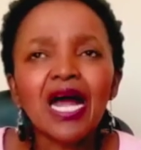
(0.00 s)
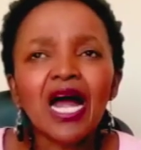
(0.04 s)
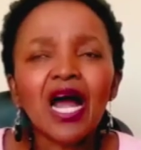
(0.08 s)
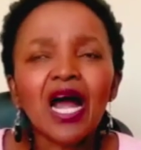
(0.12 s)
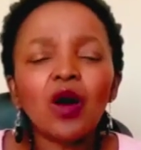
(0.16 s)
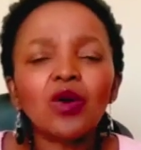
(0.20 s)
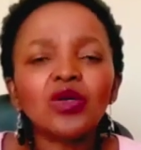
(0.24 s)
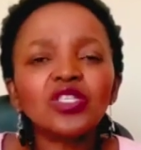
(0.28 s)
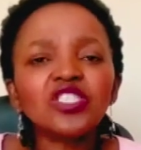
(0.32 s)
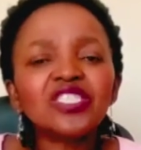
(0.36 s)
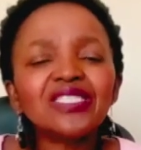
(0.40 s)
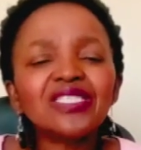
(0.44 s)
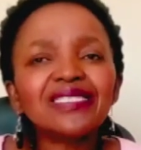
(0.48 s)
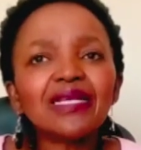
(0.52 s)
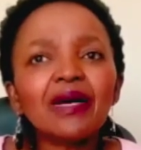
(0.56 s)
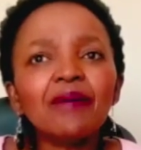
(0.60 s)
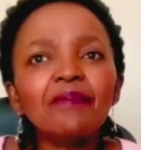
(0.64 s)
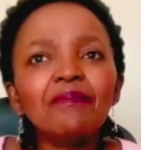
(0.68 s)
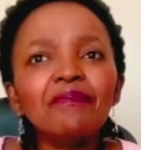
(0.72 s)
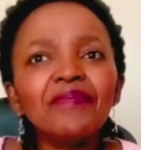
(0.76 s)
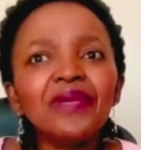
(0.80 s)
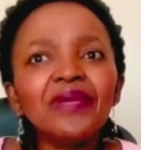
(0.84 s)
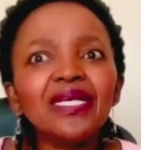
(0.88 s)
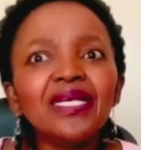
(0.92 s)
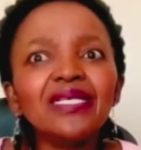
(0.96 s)
I was just
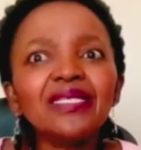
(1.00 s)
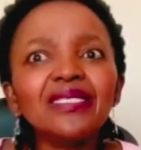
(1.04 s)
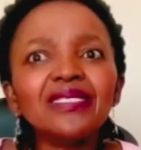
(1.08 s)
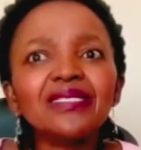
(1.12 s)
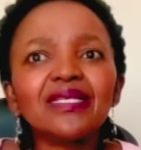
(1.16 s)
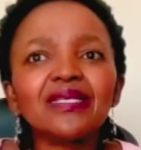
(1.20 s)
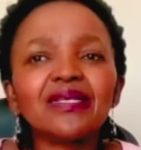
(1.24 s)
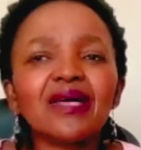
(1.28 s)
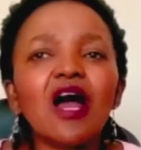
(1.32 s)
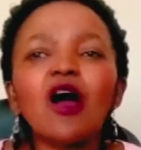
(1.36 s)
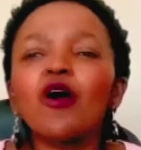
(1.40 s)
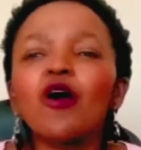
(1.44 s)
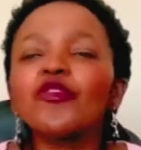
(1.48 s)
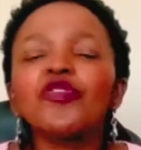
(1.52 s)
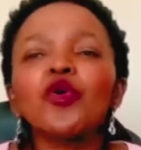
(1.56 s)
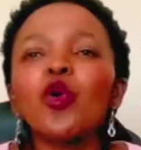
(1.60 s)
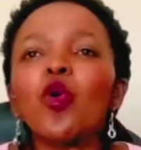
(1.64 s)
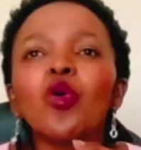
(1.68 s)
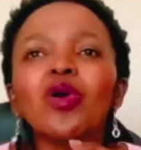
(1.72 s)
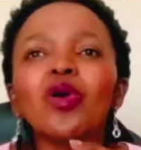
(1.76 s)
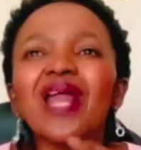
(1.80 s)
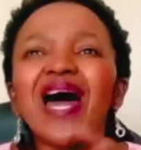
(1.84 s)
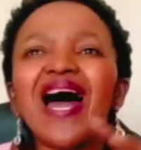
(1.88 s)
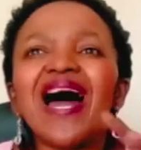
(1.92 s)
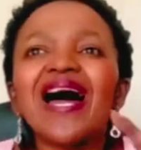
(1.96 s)
amazed at how the
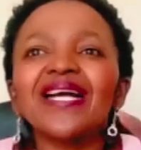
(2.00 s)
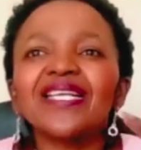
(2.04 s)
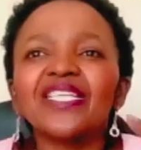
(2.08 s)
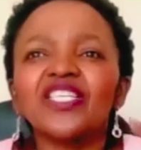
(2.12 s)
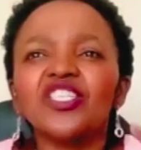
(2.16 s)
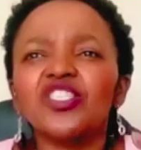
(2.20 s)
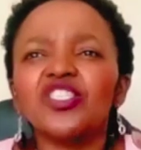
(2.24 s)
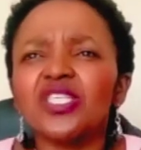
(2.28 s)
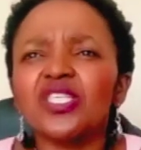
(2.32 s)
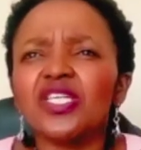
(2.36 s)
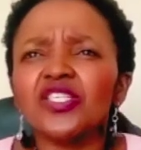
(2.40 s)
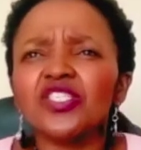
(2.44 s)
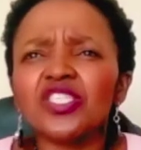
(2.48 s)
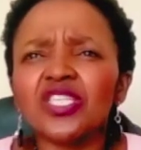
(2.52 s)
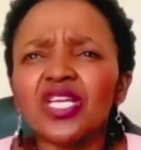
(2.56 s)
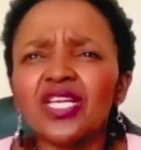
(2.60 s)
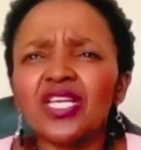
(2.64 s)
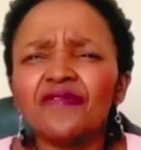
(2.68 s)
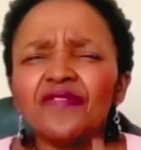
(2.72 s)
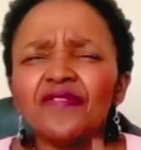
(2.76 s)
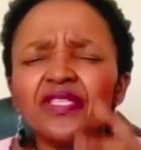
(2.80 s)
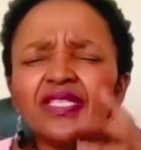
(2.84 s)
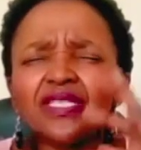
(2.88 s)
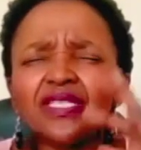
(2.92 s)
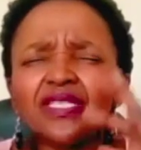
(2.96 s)
whole architecture,
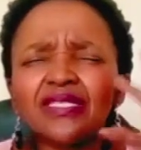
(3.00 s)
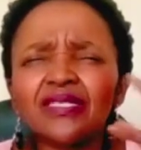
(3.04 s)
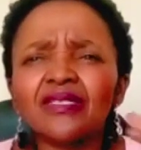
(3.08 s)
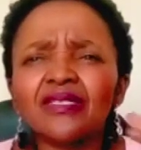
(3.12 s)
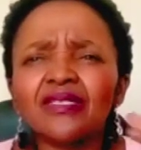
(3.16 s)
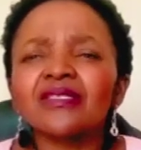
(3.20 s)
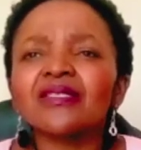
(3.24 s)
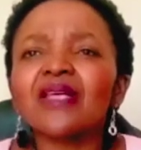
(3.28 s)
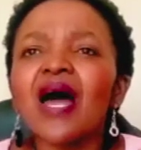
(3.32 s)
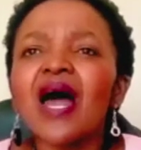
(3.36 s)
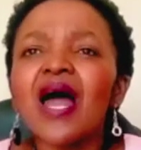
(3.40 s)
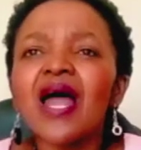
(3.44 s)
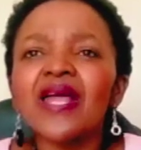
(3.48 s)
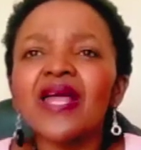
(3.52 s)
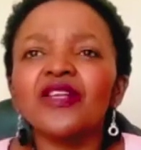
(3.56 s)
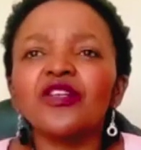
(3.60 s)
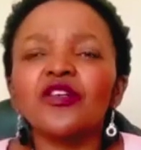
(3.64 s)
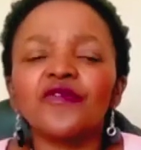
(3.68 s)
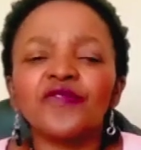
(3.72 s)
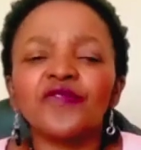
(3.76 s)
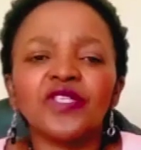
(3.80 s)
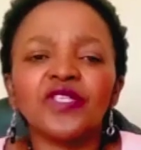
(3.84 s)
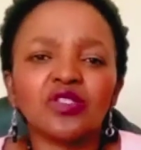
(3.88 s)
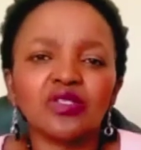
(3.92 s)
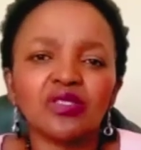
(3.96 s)
even the design
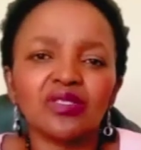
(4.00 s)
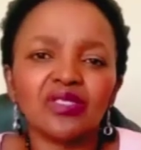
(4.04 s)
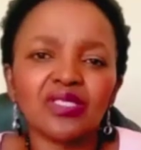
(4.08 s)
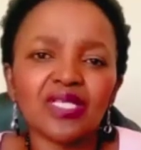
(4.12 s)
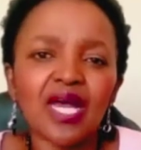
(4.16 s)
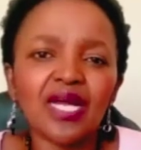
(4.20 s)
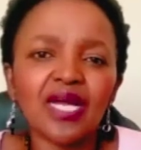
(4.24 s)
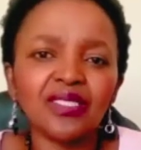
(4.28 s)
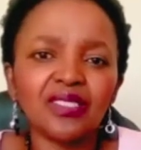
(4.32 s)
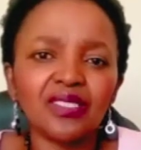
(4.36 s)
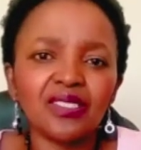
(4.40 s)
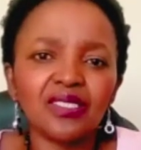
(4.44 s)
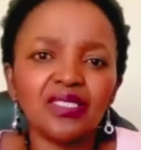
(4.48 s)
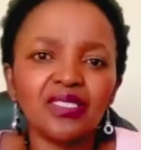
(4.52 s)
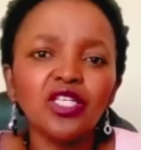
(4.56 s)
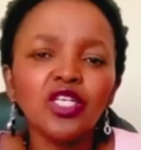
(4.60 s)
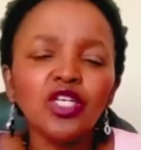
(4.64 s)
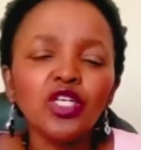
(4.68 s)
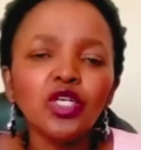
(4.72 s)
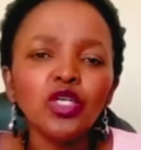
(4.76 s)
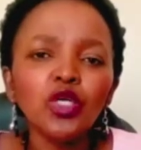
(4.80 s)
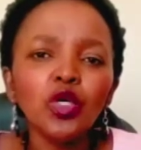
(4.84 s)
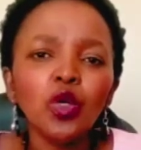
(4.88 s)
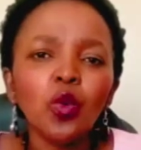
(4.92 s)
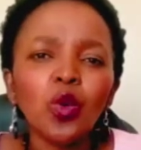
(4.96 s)
of the society,
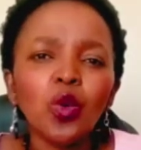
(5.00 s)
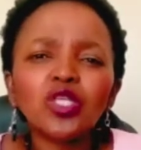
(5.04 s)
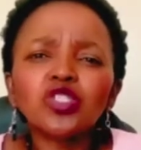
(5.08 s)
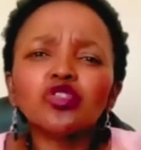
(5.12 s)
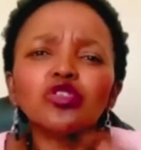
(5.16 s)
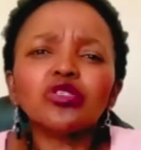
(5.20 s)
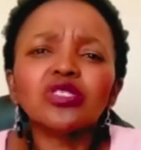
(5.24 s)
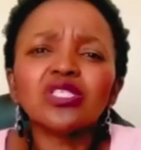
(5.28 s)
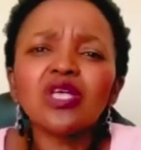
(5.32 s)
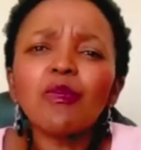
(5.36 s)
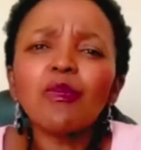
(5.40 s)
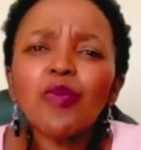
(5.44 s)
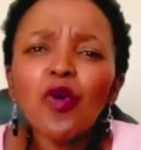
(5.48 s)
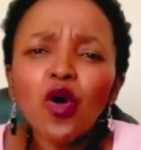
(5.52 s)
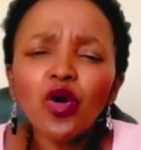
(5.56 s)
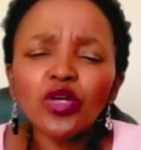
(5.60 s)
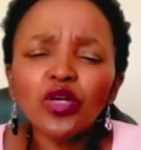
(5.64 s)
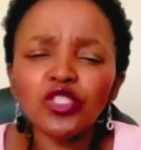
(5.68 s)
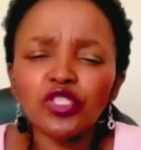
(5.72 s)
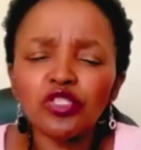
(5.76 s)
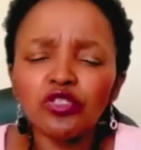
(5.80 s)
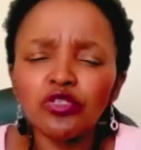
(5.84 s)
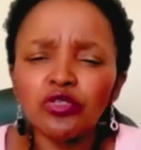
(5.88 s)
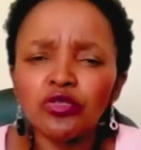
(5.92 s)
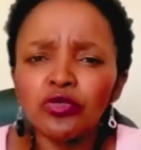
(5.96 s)
was to
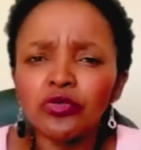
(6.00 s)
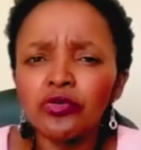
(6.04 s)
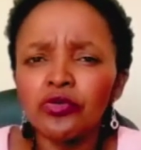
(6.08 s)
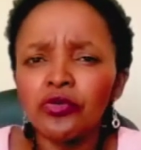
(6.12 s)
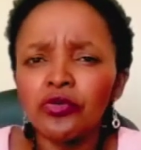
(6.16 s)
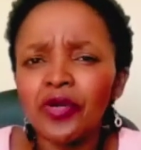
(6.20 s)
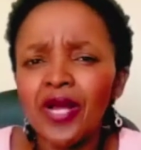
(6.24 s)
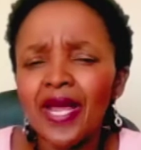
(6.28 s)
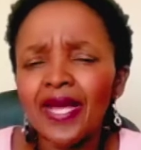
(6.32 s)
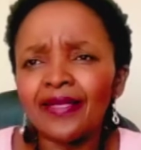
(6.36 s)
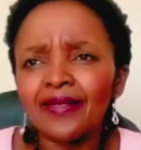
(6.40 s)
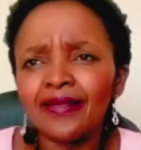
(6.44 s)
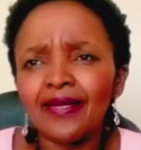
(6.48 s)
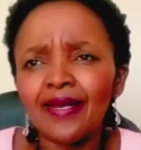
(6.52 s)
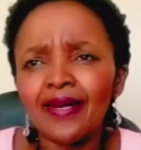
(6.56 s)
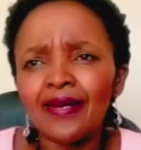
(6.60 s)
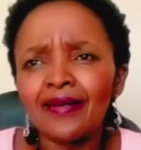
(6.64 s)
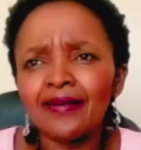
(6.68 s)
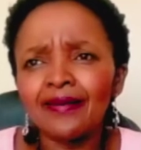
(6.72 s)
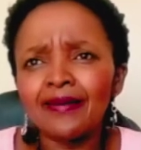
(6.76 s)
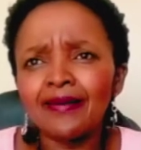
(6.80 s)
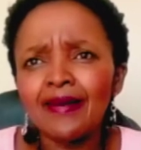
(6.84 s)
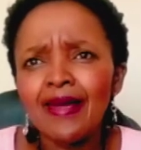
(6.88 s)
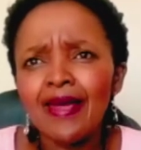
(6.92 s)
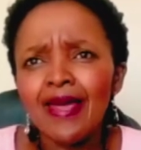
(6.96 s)
support you
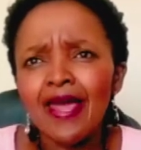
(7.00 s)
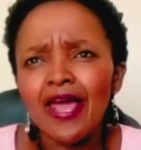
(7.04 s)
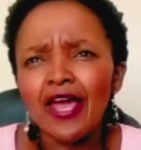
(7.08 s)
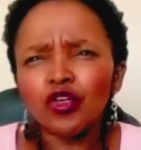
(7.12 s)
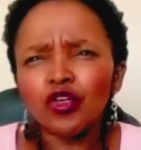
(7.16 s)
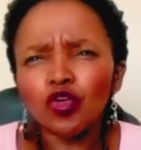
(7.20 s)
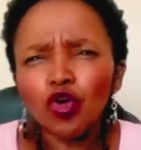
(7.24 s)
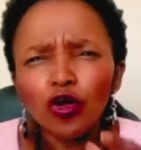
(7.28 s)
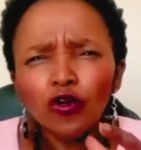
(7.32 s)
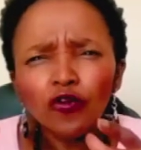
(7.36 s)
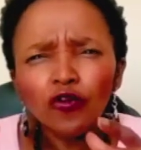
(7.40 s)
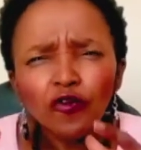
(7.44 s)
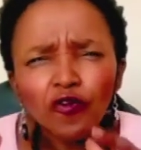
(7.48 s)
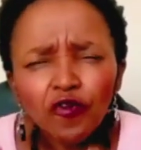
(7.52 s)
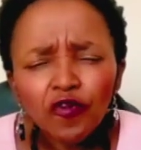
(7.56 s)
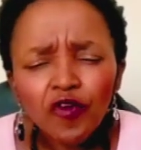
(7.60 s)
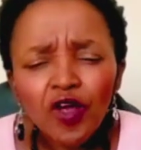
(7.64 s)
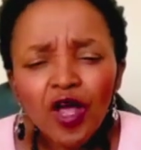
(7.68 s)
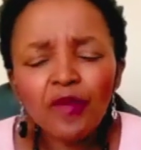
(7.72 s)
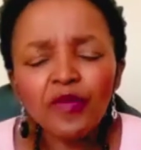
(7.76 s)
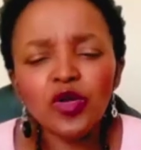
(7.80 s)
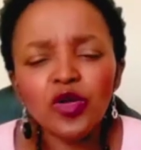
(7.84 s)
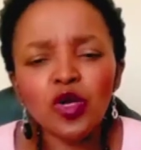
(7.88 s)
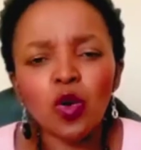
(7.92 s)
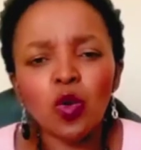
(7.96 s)
and
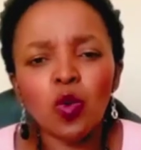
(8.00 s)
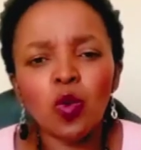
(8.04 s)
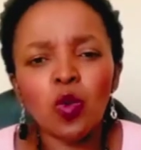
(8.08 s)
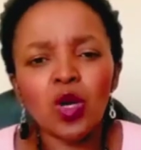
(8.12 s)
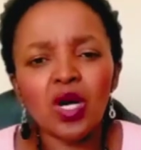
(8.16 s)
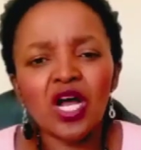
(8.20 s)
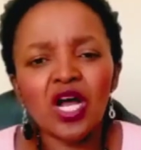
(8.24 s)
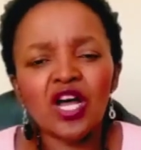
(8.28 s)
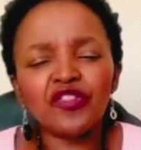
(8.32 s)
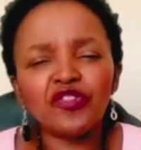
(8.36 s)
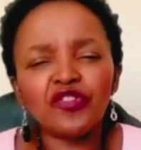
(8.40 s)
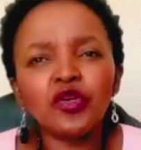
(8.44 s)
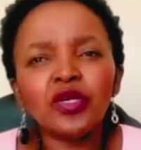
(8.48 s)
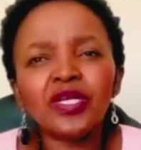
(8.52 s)
confirm your worth.